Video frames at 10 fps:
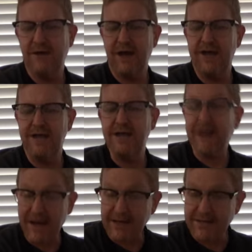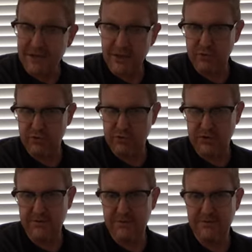i.e.,
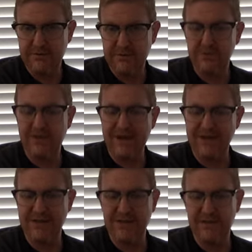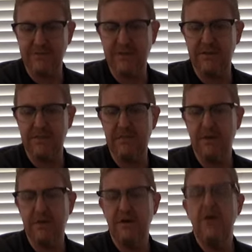execution, to execute them
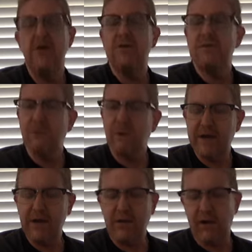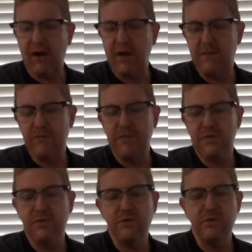for a crime,
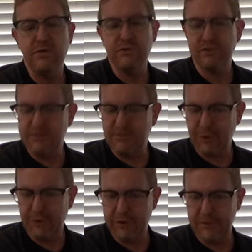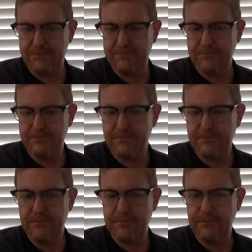usually murder.
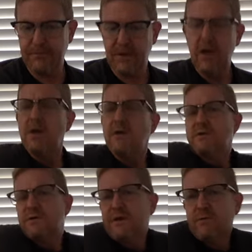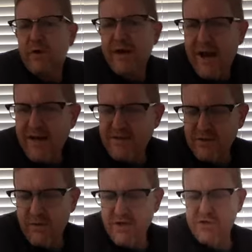So then we ask the
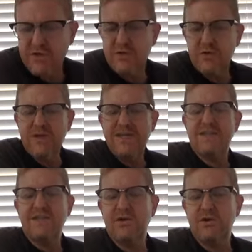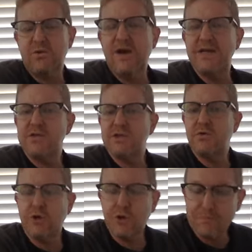question so, is there a way to
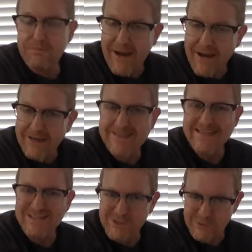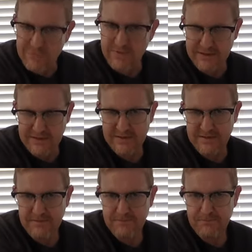humanely do
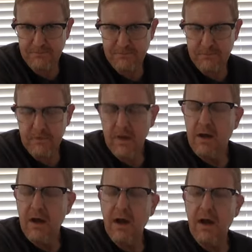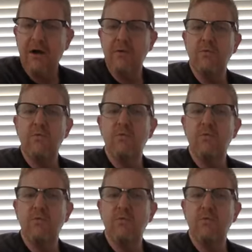this? Uh,